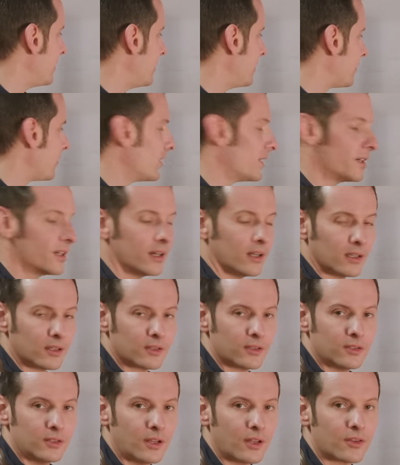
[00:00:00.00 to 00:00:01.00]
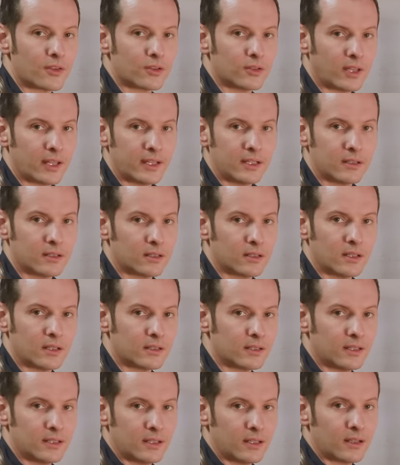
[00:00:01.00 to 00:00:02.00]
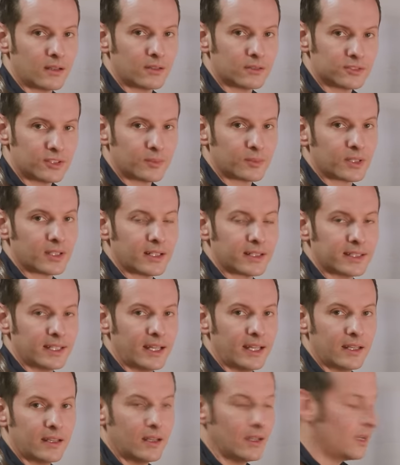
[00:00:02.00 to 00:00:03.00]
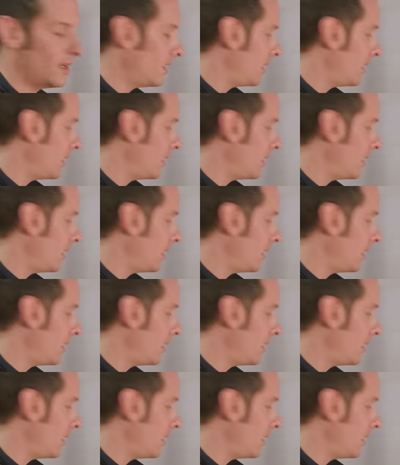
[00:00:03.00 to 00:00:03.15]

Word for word: a different color, another layer or something like that,